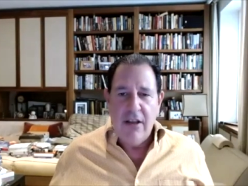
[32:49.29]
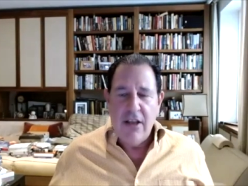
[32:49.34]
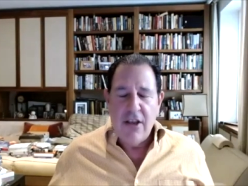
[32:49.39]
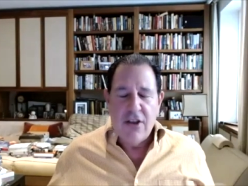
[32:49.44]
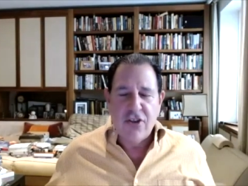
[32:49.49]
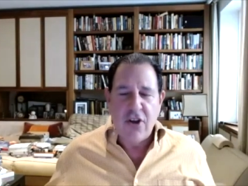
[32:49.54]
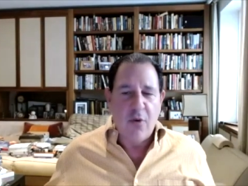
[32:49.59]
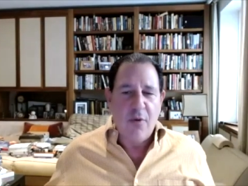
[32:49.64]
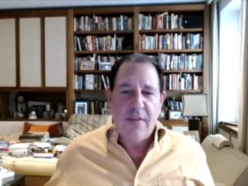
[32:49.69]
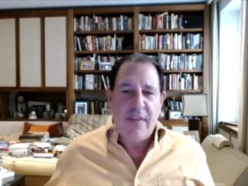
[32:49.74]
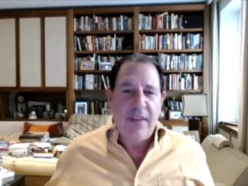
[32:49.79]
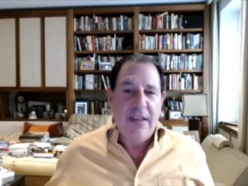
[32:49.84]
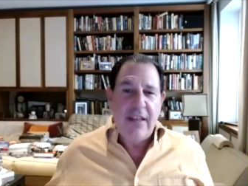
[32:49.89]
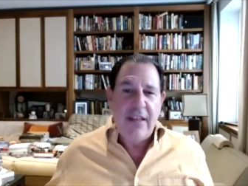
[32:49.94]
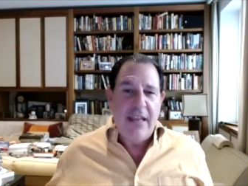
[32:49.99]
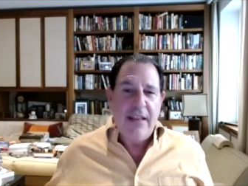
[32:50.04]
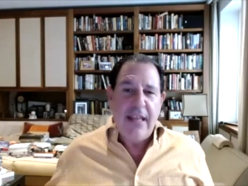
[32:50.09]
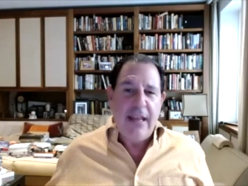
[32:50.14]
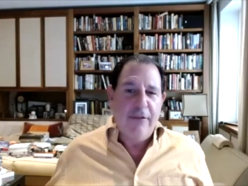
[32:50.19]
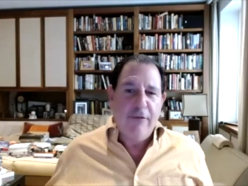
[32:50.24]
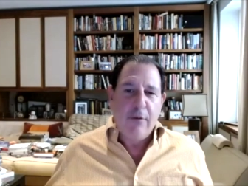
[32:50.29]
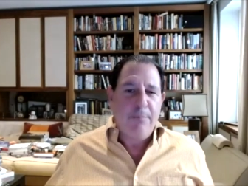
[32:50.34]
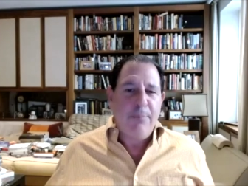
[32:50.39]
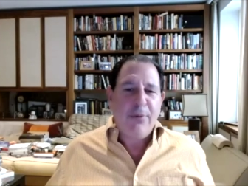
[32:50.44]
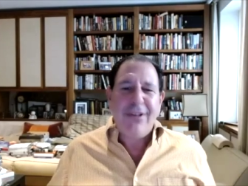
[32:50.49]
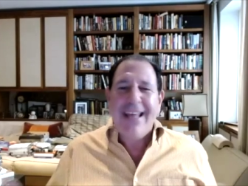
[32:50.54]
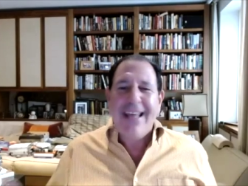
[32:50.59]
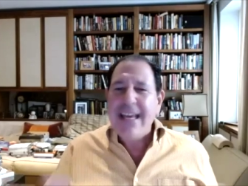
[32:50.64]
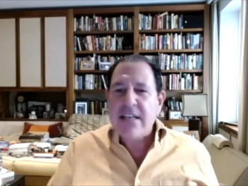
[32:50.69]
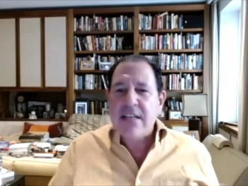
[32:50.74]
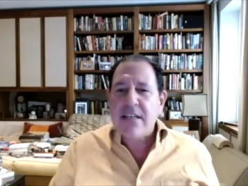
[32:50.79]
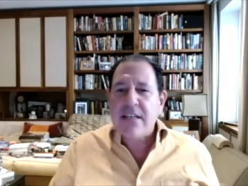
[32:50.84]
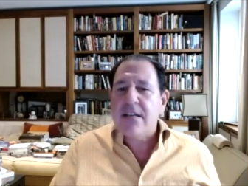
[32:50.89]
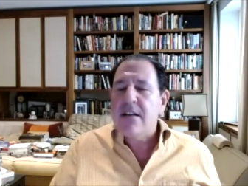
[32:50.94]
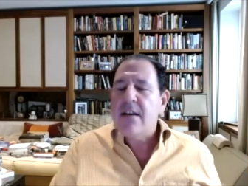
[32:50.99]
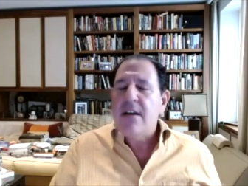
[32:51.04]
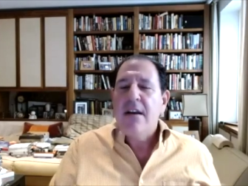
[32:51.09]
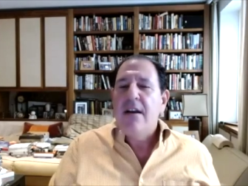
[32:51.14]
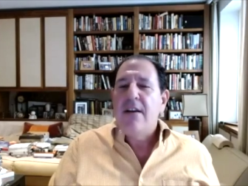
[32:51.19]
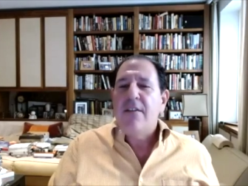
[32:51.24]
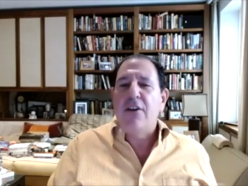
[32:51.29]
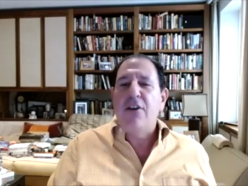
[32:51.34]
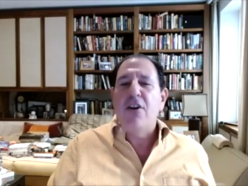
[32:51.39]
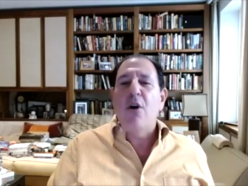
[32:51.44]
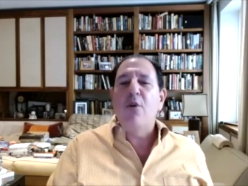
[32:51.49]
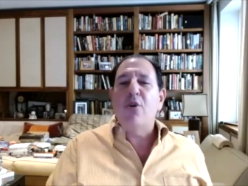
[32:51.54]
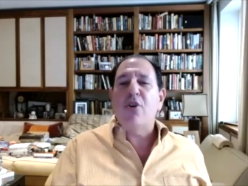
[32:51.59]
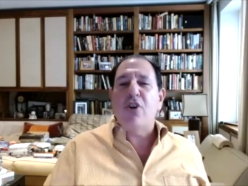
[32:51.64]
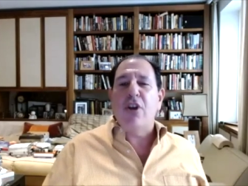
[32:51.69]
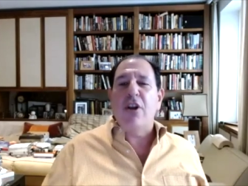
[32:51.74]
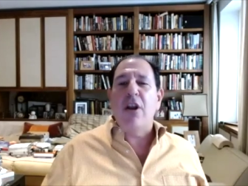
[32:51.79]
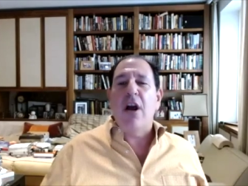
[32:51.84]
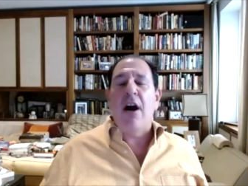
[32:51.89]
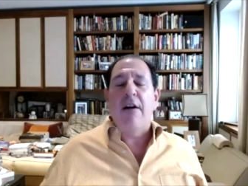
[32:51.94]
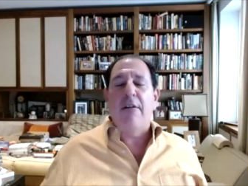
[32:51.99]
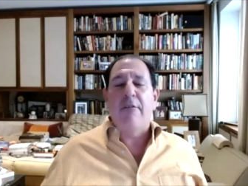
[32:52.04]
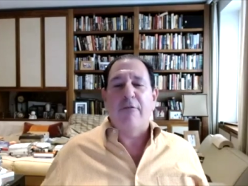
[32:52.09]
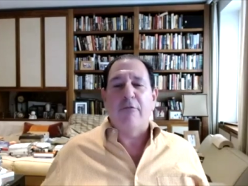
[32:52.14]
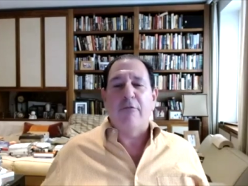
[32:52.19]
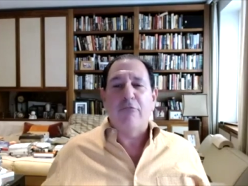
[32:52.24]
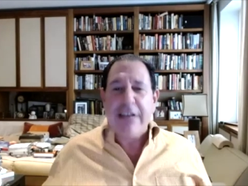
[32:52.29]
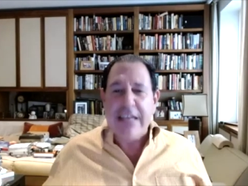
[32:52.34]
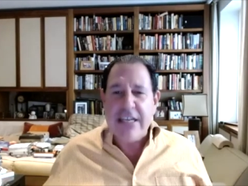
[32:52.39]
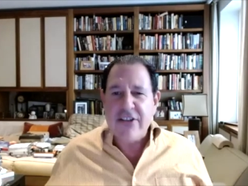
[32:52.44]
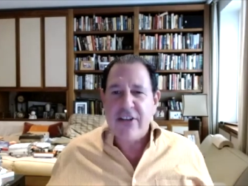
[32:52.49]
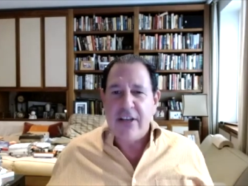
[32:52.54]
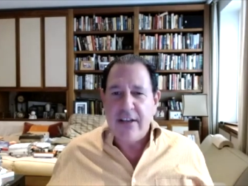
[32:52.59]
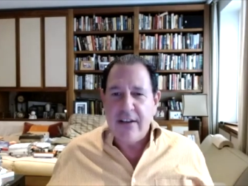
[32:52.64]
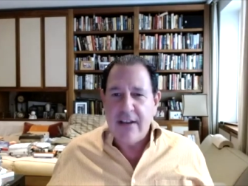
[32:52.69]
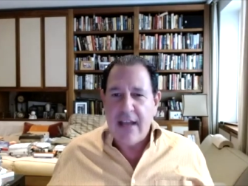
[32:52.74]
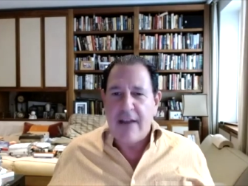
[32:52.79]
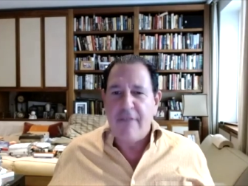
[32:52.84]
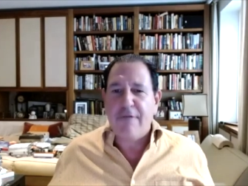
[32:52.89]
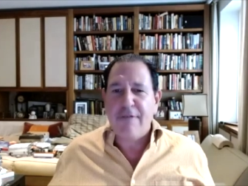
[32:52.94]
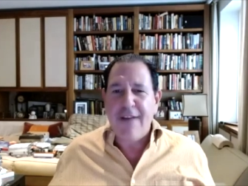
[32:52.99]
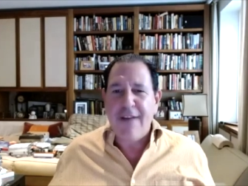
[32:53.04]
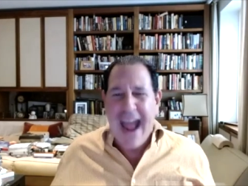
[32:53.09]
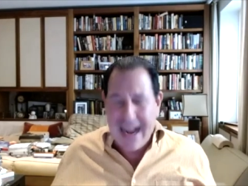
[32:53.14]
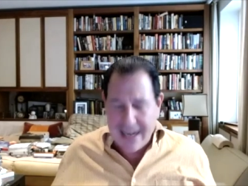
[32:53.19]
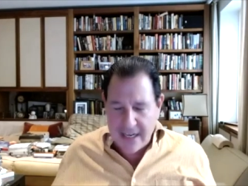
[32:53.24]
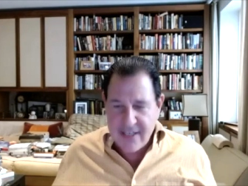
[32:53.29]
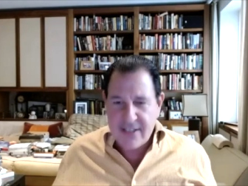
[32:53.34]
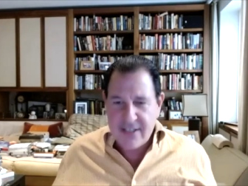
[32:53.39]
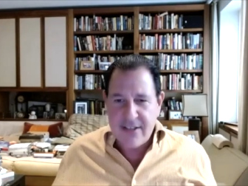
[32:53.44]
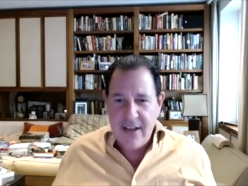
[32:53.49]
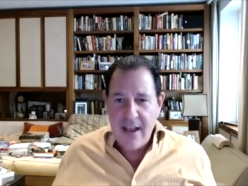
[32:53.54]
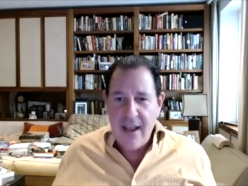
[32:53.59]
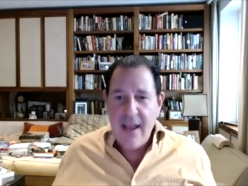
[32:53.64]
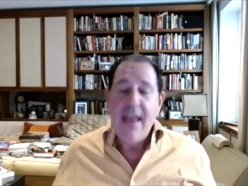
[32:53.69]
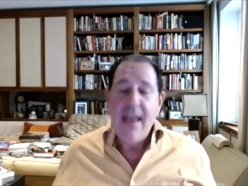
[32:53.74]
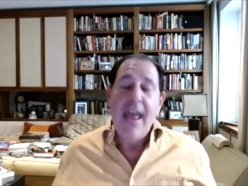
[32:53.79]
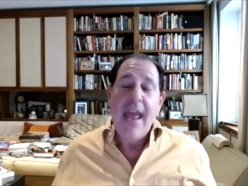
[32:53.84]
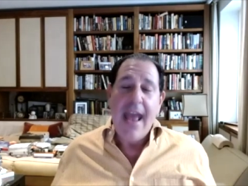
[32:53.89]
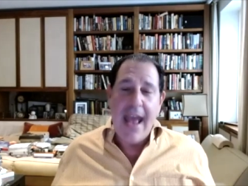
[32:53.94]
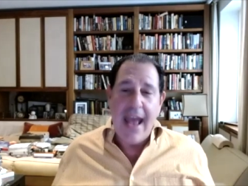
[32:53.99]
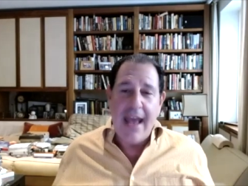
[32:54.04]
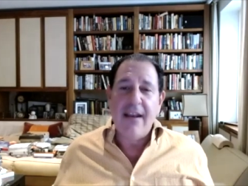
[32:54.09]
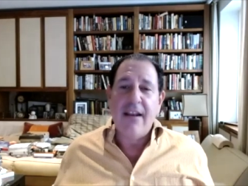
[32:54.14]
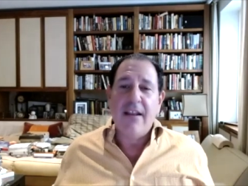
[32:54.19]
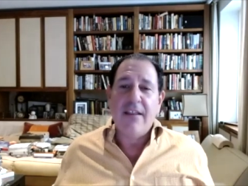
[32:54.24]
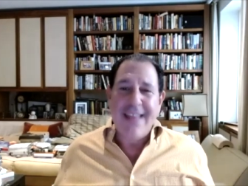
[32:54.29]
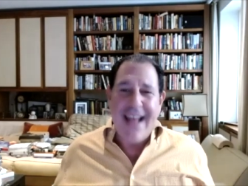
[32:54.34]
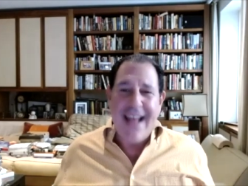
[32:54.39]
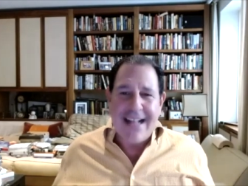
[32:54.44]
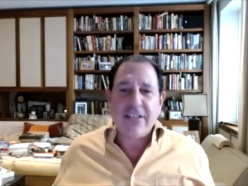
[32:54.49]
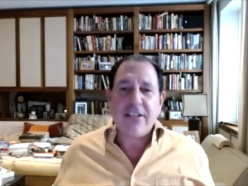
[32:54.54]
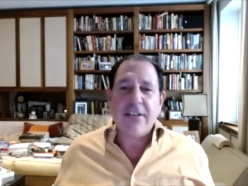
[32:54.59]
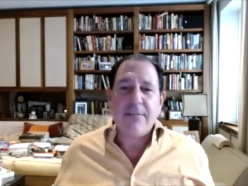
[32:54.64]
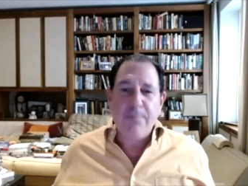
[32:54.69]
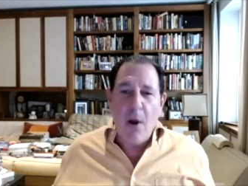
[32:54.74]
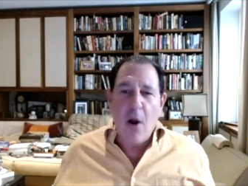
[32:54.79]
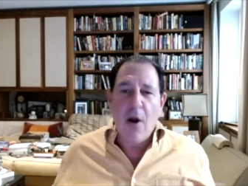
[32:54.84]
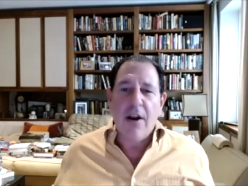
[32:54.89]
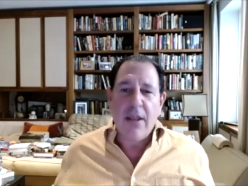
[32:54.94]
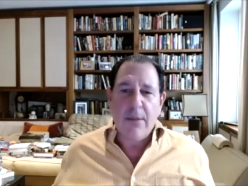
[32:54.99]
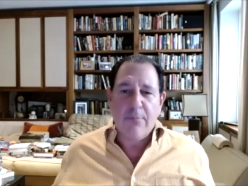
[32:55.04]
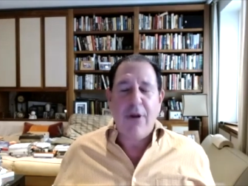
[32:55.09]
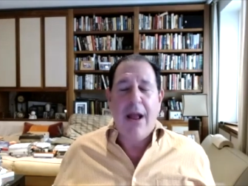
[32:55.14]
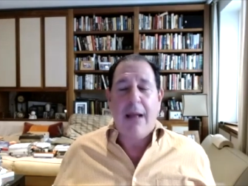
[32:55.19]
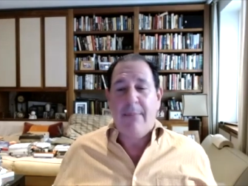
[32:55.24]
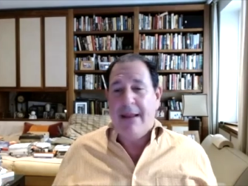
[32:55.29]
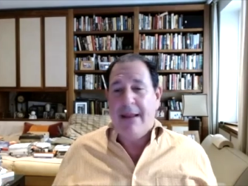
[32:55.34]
So they, they've replaced the notion of reason and facts, and that's part of the problem.